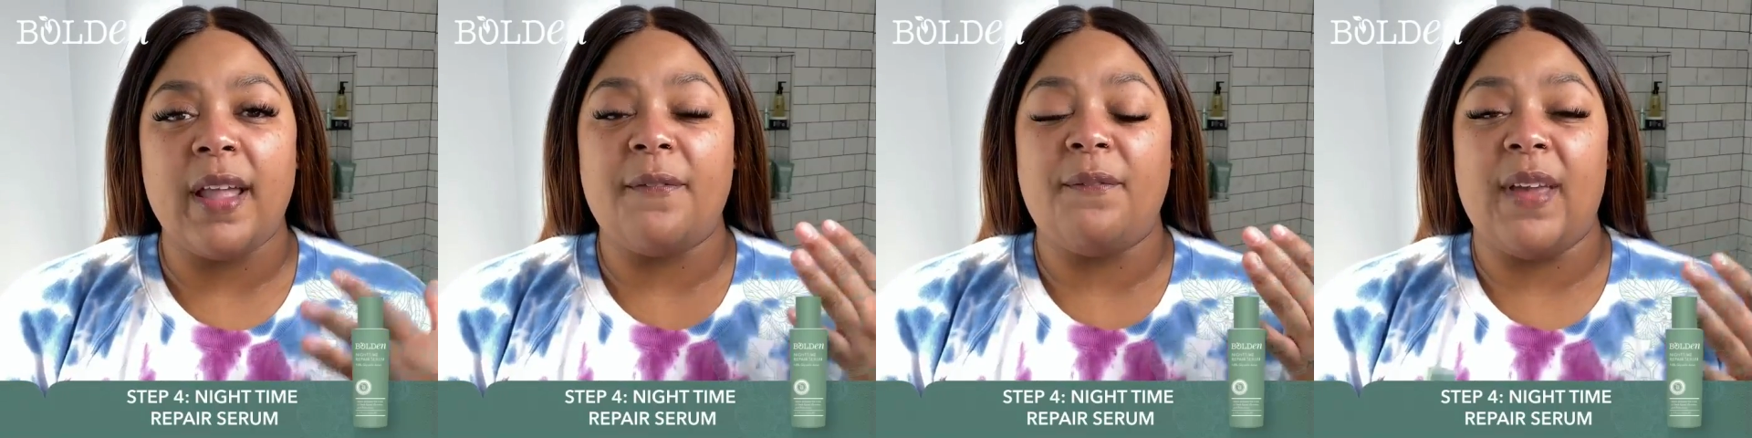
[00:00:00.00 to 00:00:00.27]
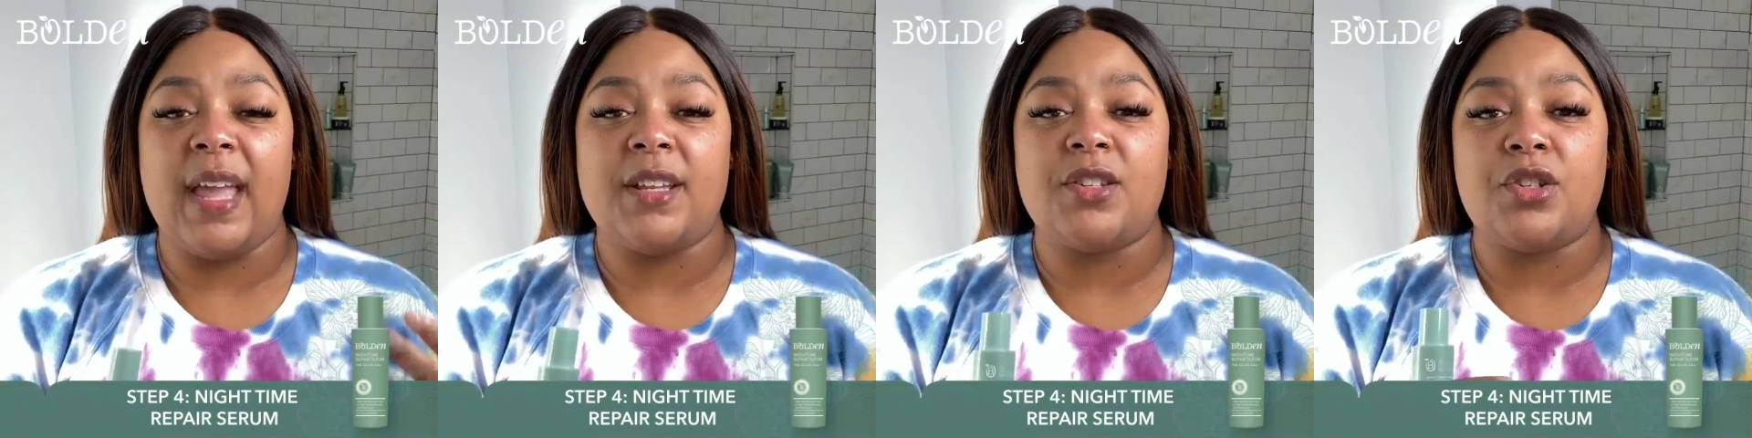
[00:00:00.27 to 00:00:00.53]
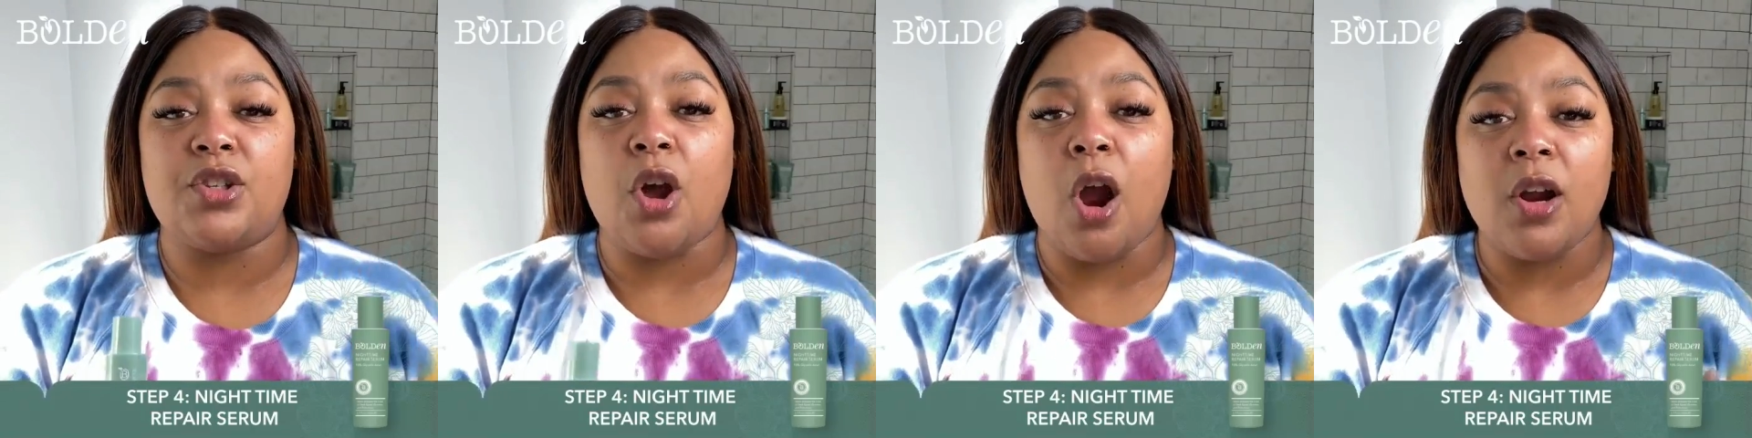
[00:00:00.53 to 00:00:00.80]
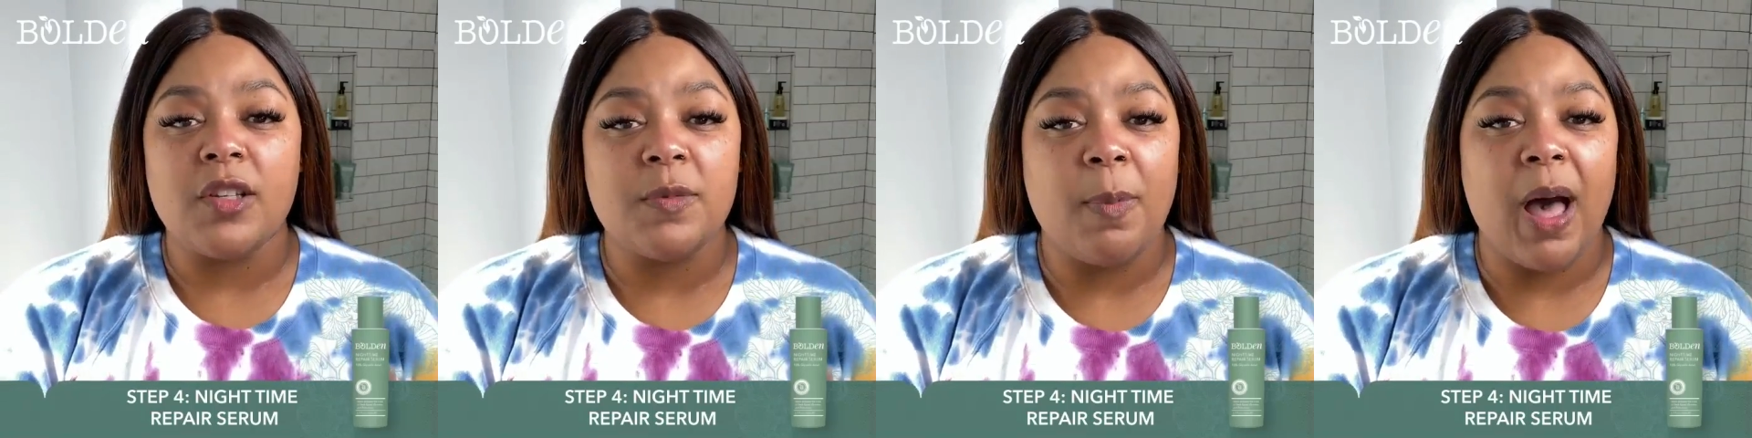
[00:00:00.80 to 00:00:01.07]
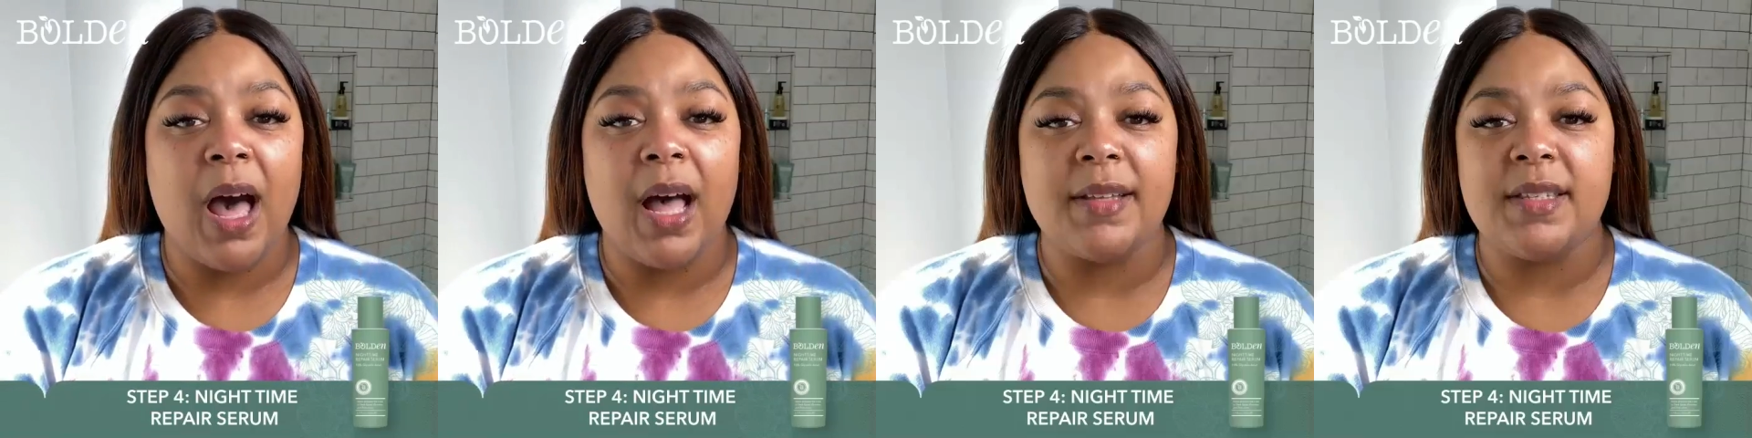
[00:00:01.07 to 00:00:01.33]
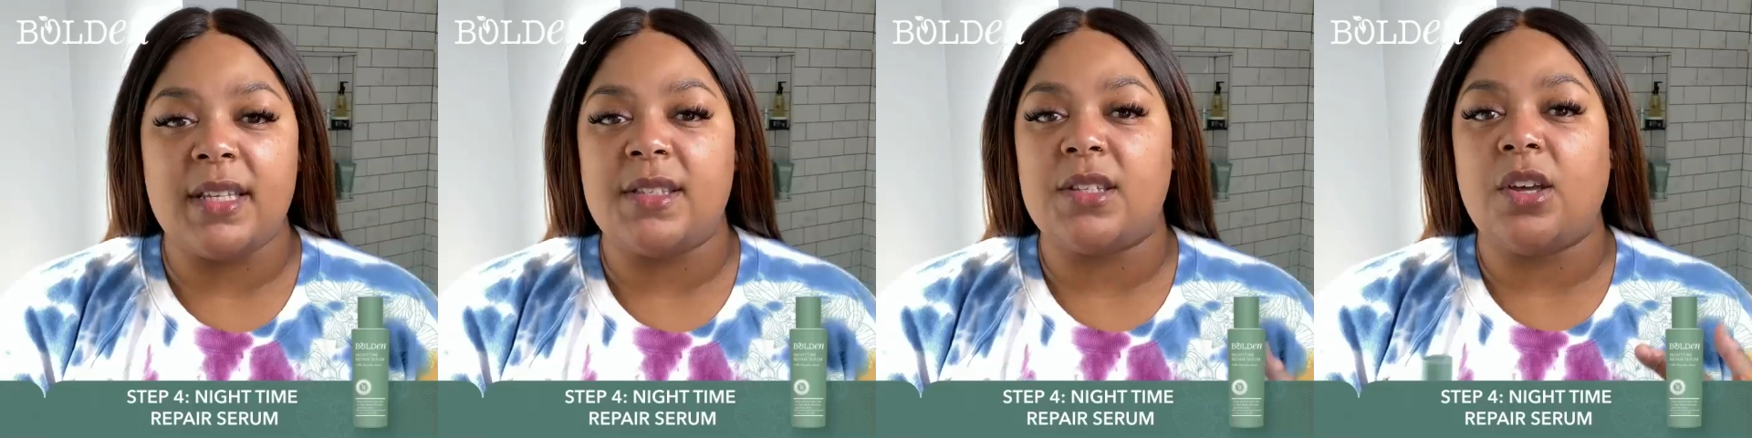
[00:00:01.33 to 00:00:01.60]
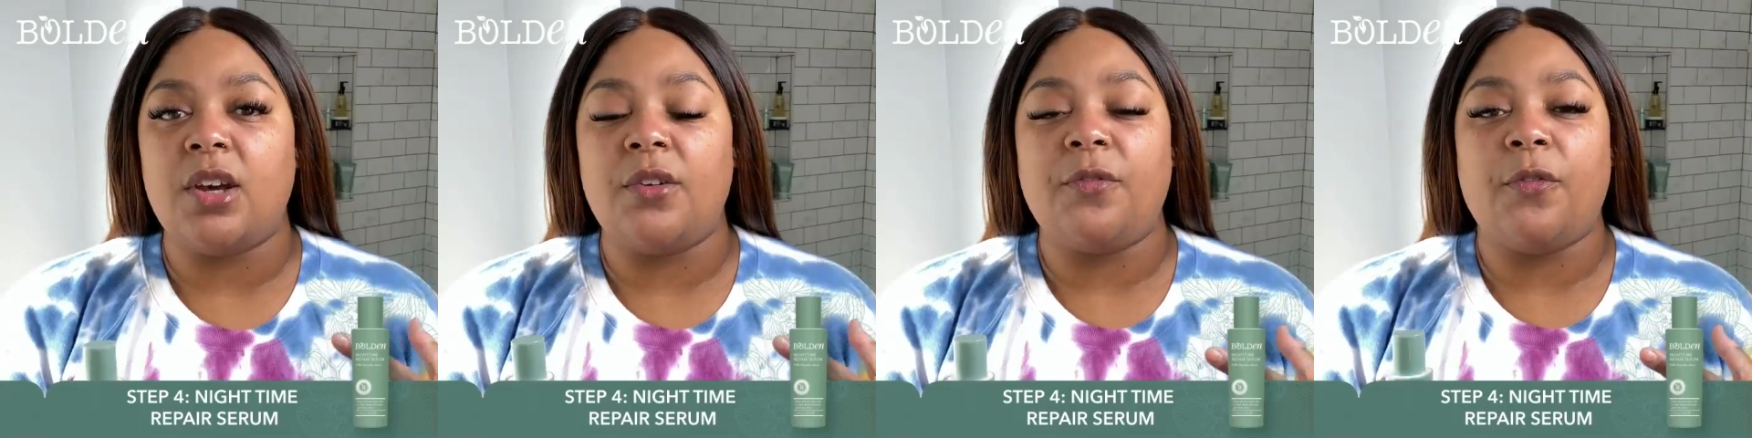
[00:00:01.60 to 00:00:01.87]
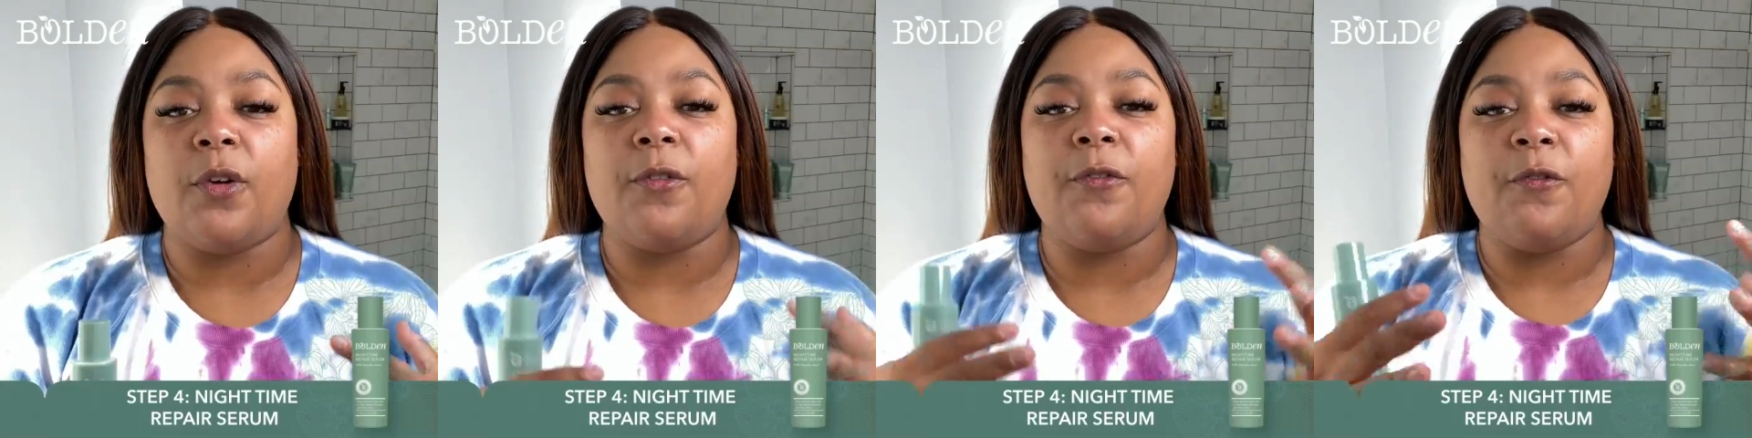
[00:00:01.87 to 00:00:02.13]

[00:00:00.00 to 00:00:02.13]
It fades dark spots. It's good for